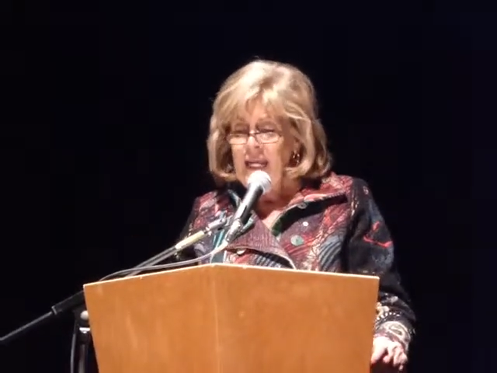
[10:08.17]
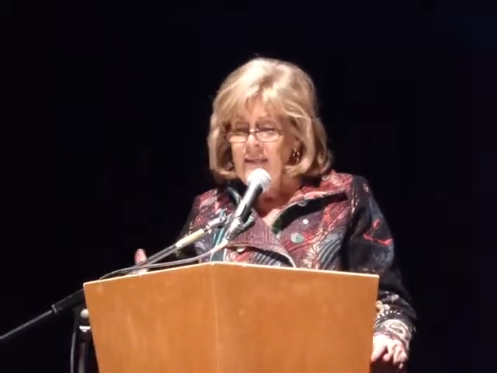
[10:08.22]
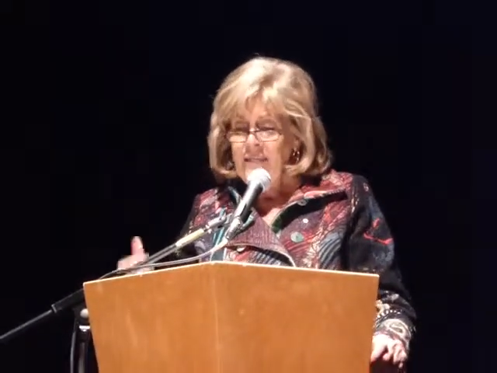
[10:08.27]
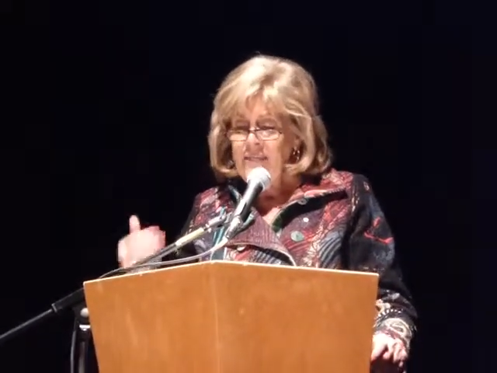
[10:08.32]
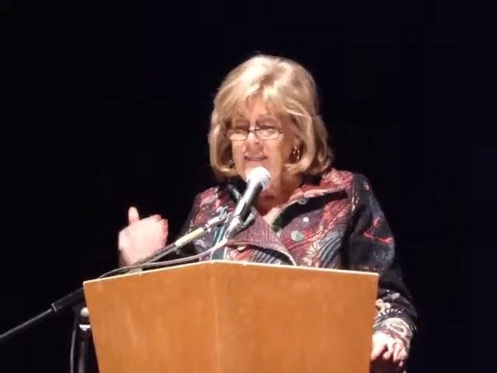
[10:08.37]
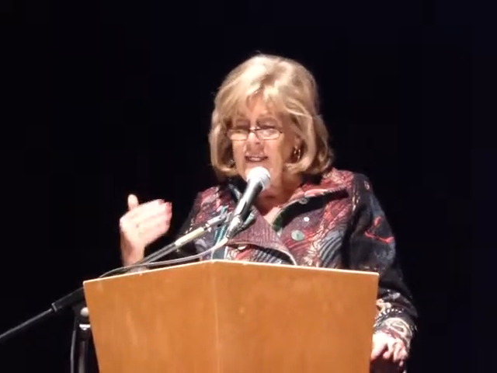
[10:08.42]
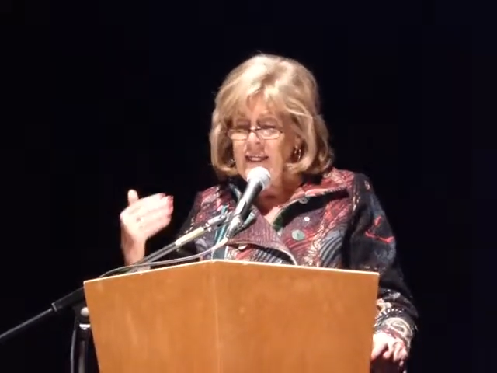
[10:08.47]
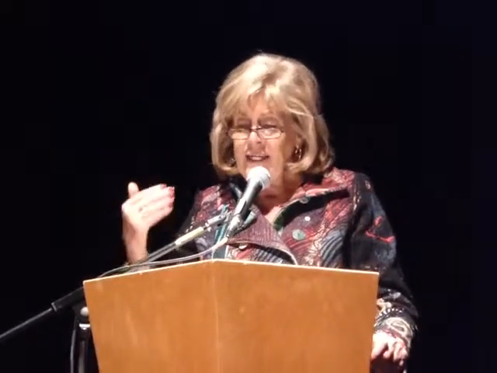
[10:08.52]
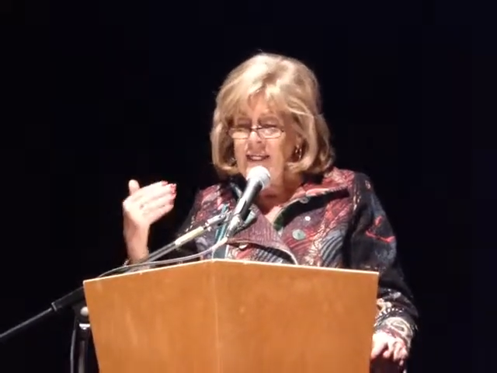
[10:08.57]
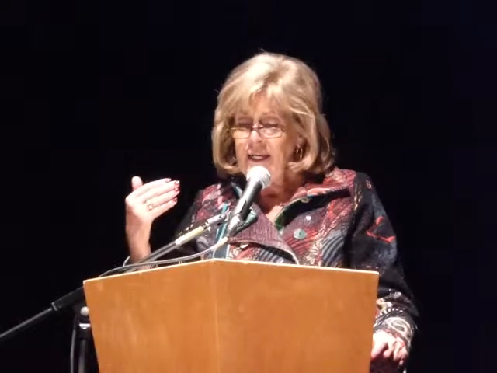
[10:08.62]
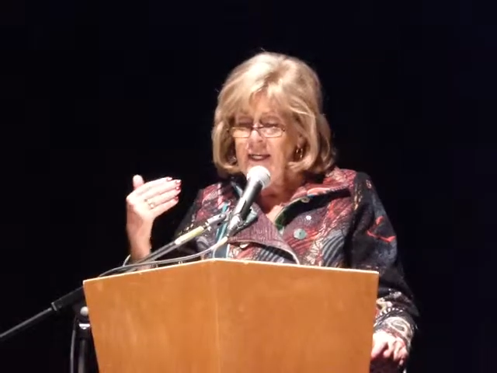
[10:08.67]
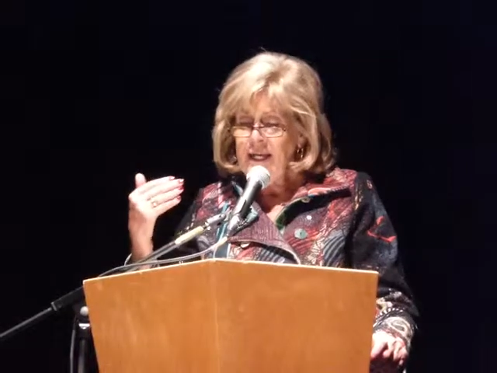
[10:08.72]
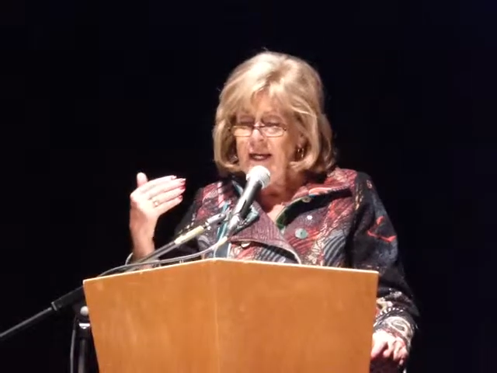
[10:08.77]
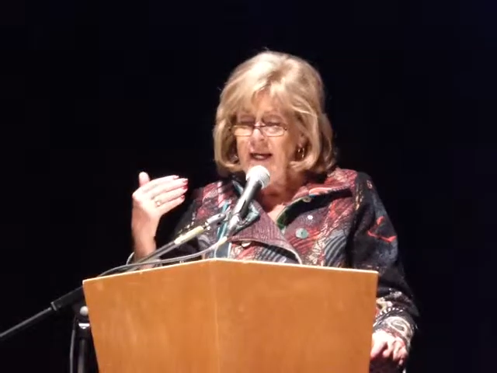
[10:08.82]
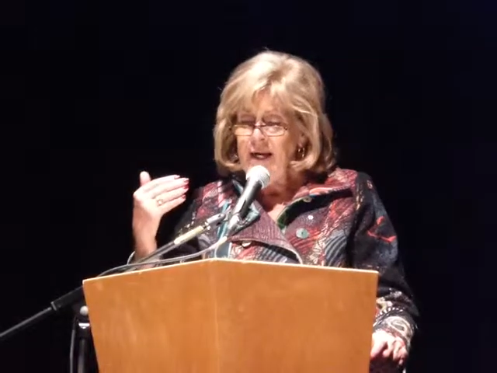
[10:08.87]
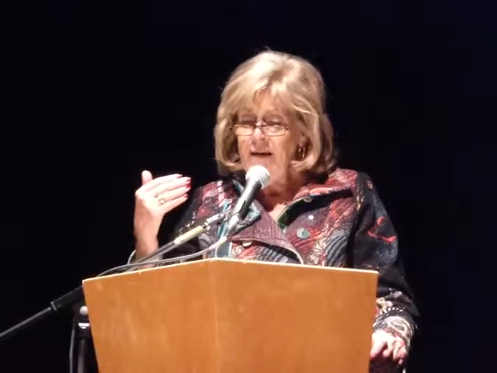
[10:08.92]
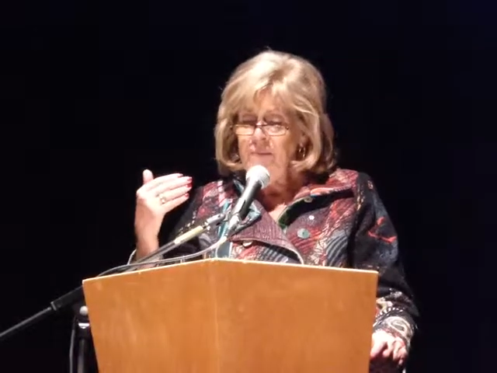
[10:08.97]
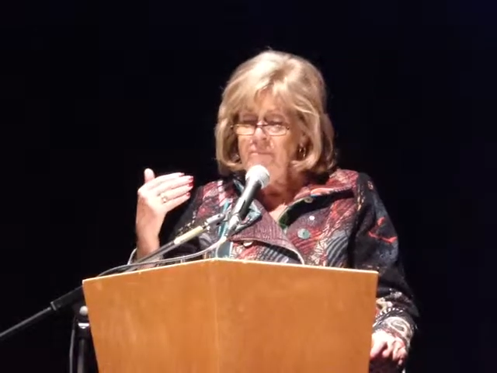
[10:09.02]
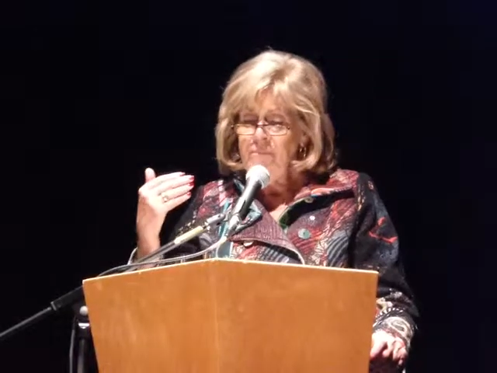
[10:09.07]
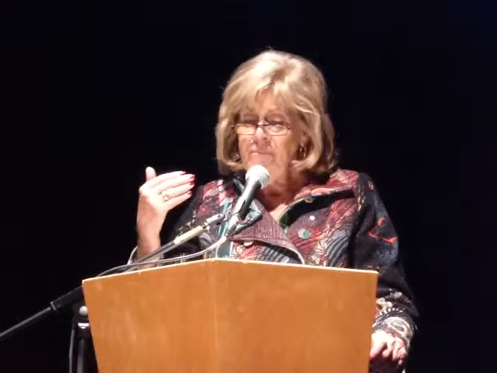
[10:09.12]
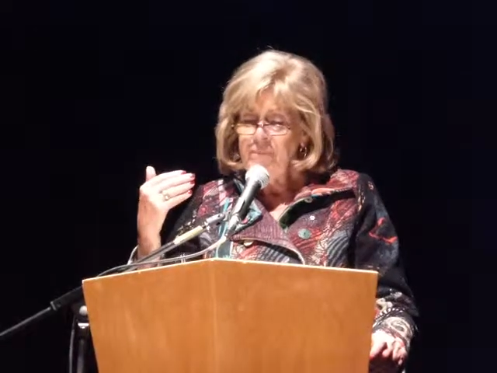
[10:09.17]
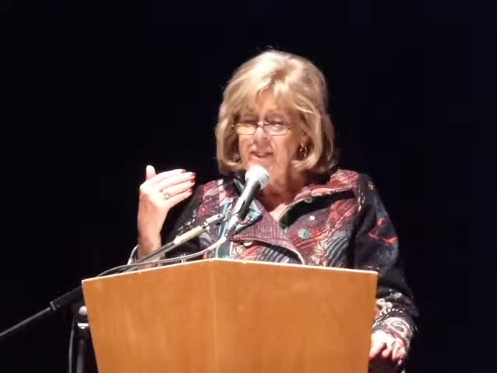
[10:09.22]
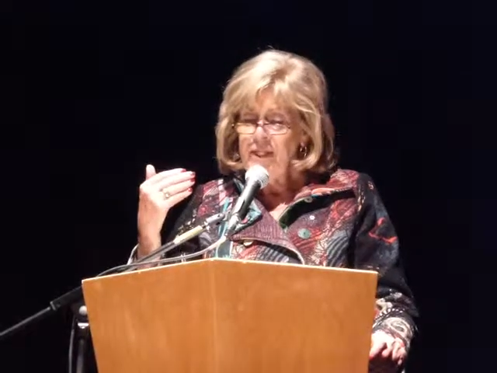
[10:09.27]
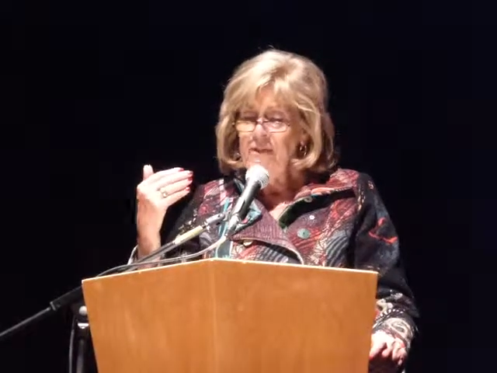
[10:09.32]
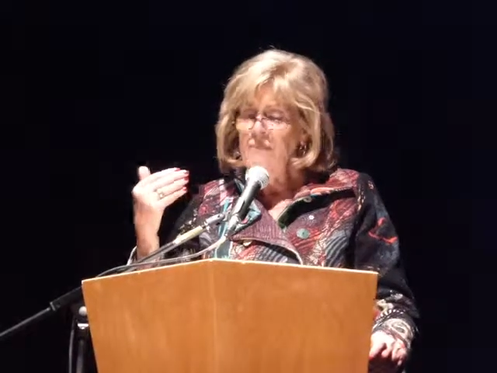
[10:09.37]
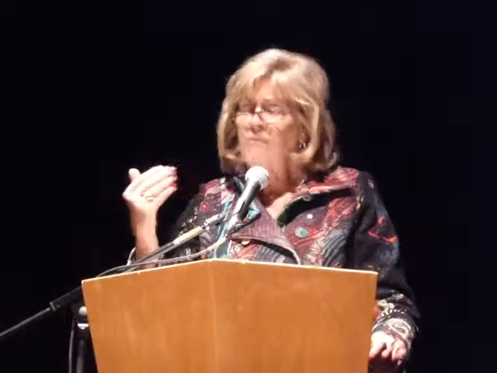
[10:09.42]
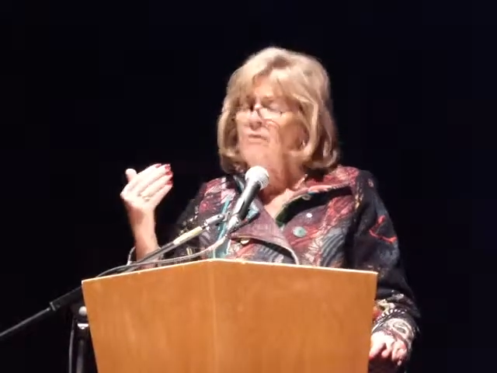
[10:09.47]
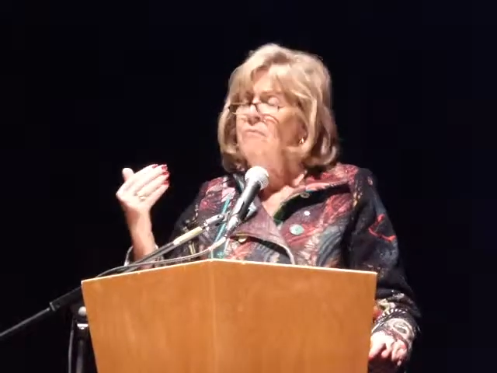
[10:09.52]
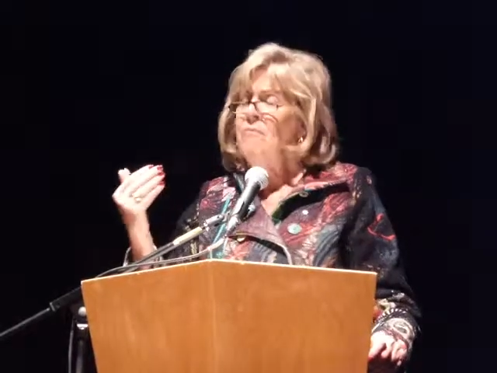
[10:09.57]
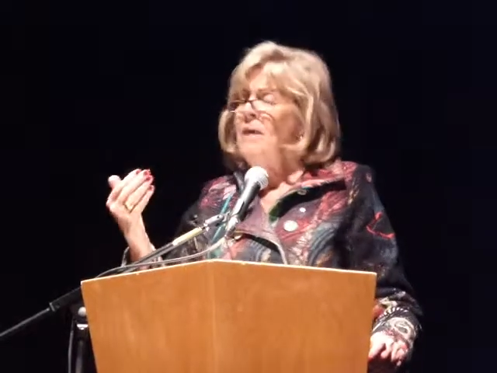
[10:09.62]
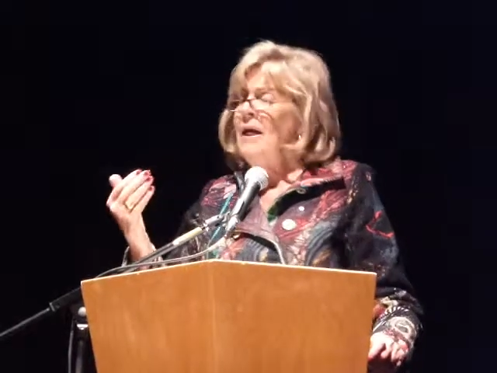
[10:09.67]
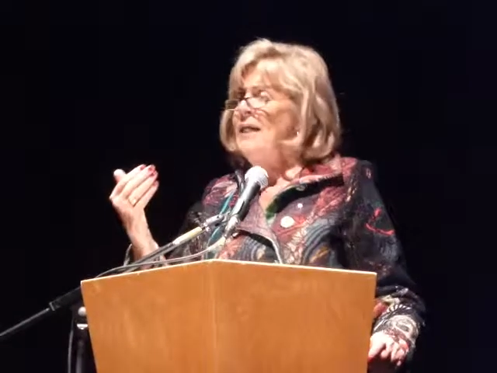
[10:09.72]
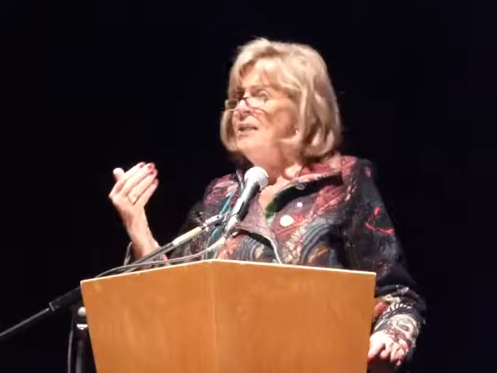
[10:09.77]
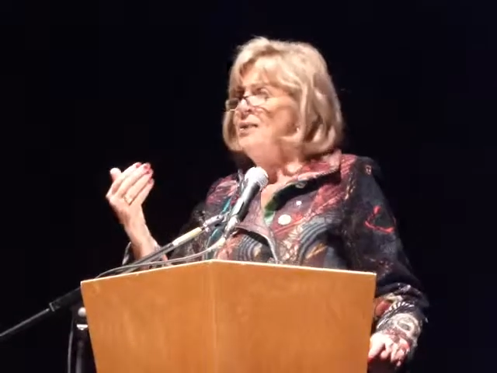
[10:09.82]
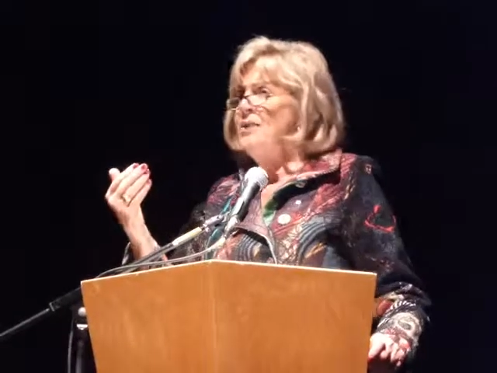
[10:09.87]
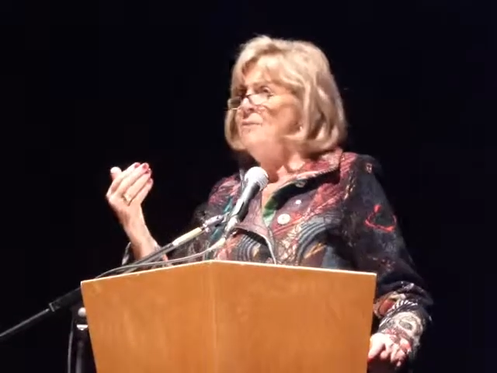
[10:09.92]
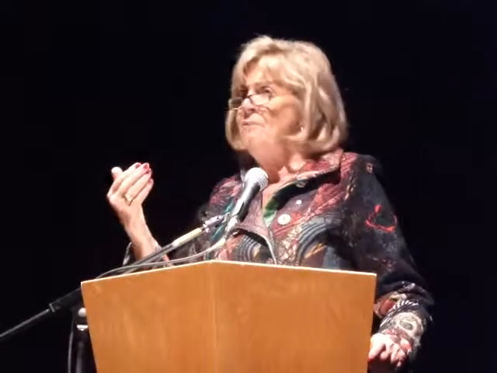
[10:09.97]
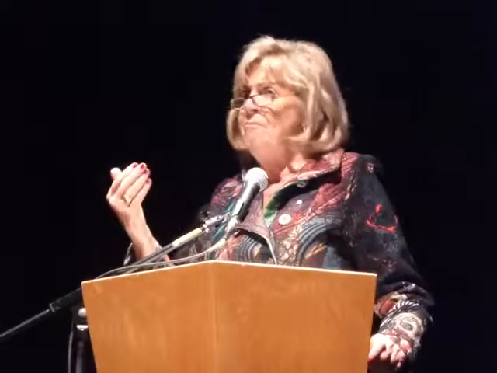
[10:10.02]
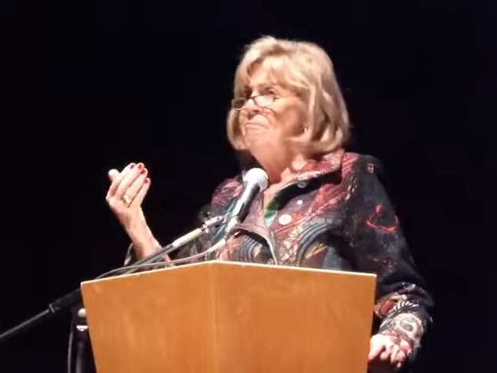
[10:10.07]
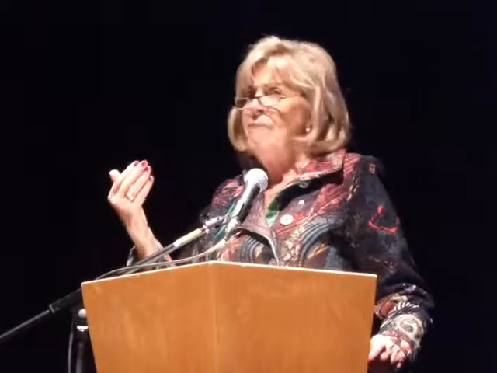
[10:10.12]
the
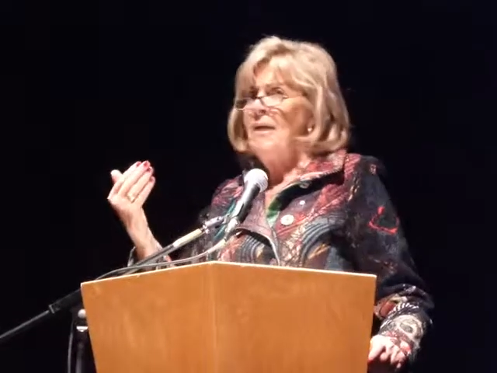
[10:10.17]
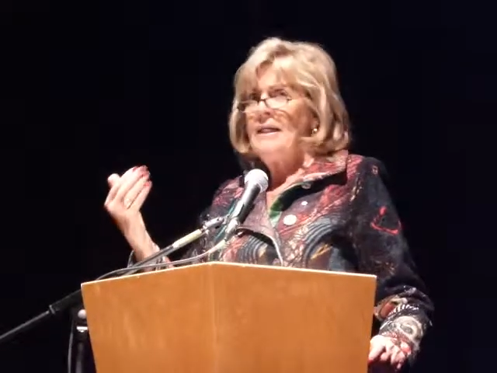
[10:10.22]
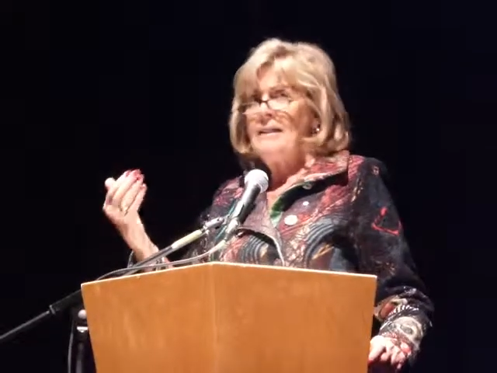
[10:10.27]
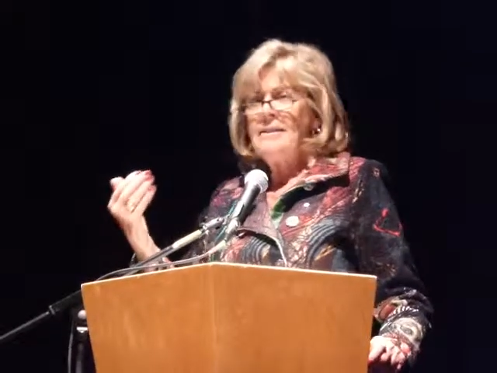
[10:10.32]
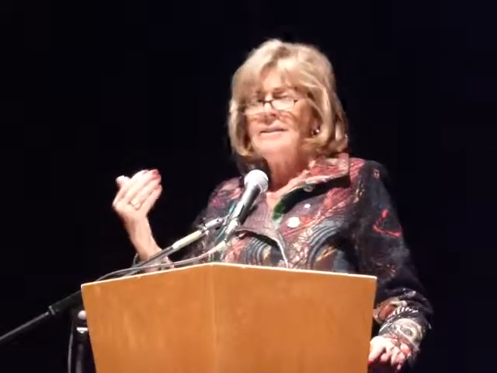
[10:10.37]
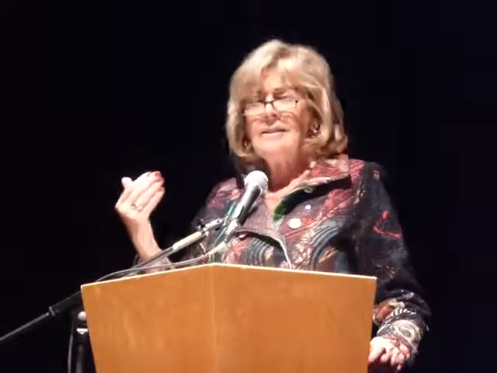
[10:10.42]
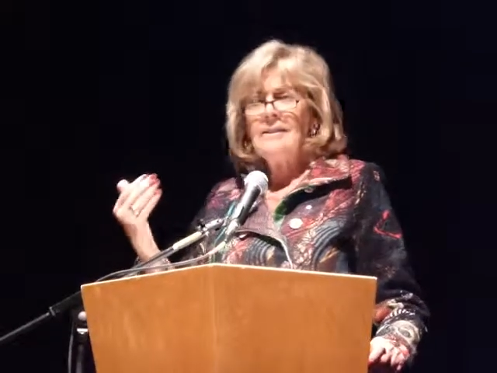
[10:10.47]
information-based